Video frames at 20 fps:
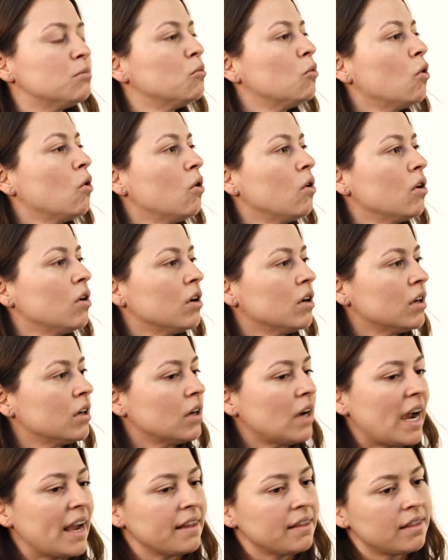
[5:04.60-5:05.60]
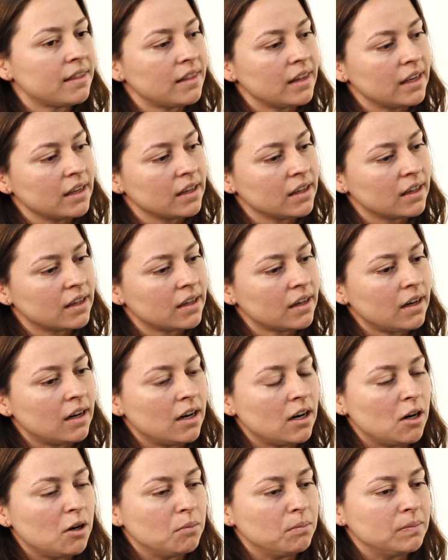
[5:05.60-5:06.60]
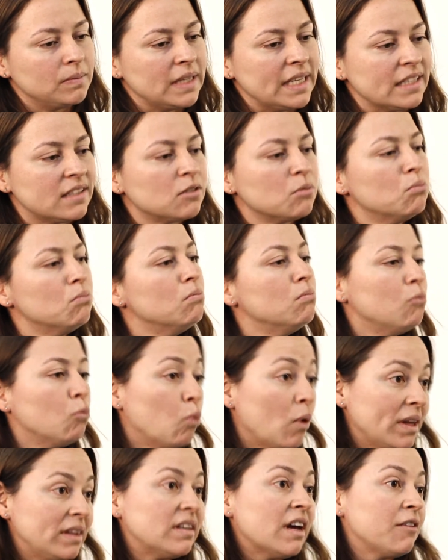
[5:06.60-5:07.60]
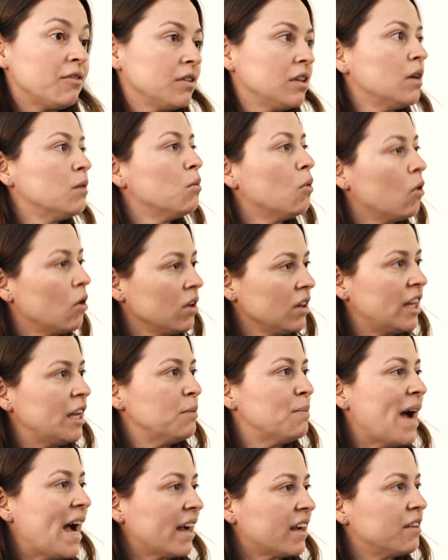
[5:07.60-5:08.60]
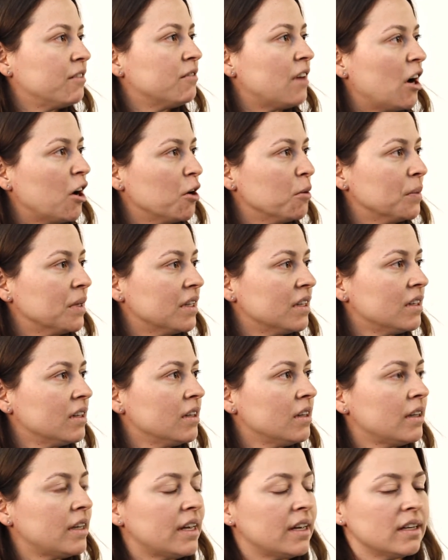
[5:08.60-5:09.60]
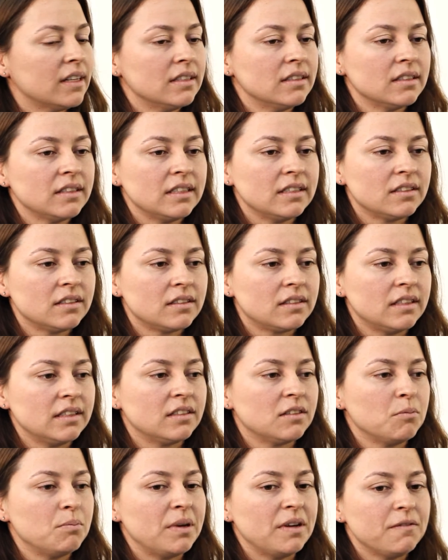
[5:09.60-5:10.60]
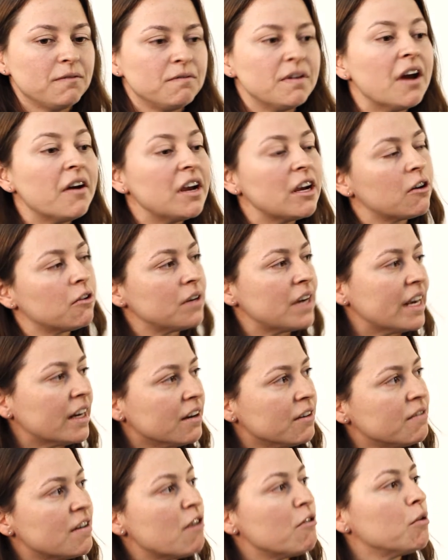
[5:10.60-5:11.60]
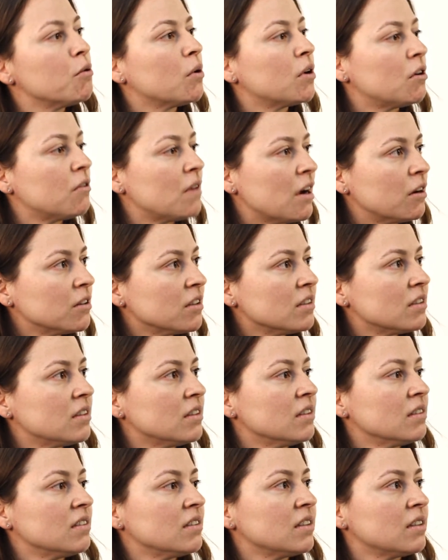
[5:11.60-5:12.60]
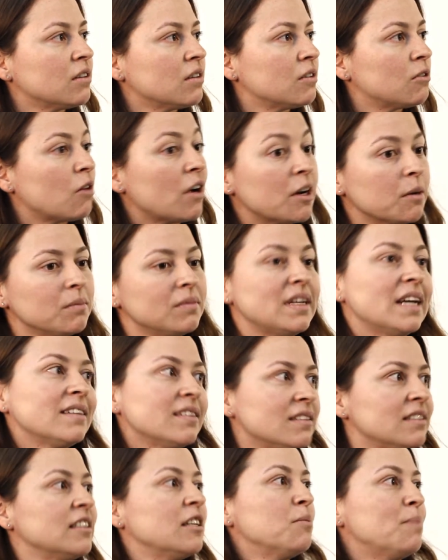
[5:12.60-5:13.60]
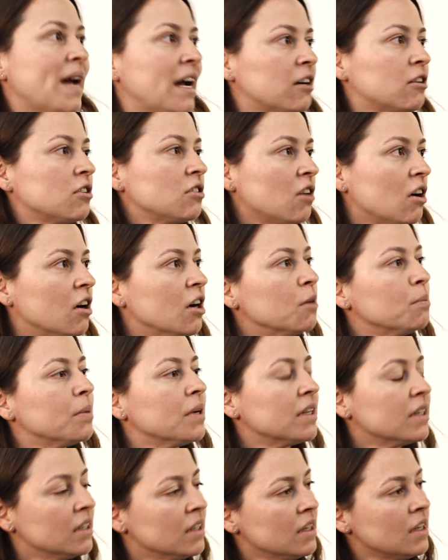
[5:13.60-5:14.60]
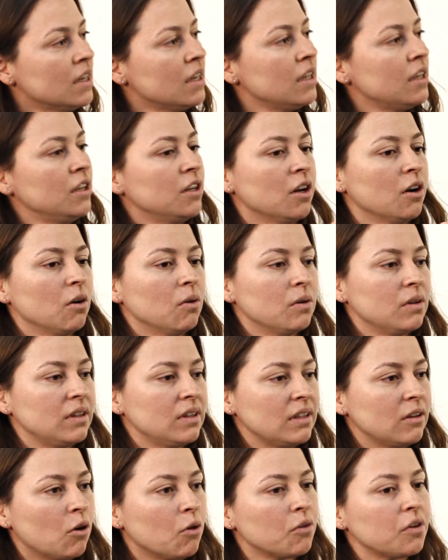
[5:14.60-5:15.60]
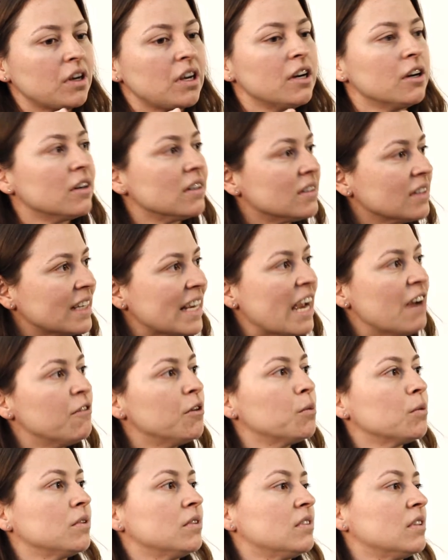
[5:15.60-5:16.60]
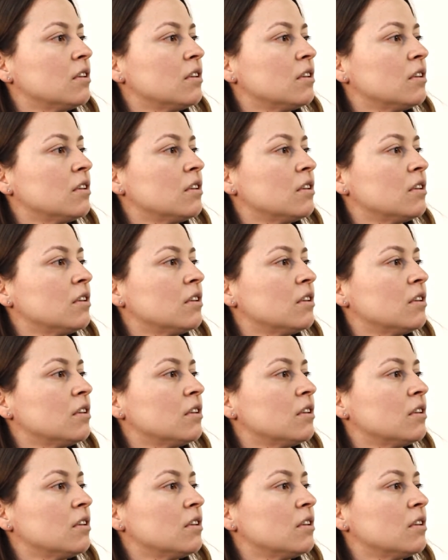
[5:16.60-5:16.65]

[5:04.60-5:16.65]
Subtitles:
more, I think, it's definitely a more laid back environment, and it's a bit very creative. Everyone around us is incredible, not to say that bankers aren't, but you know, over here it's like everyone's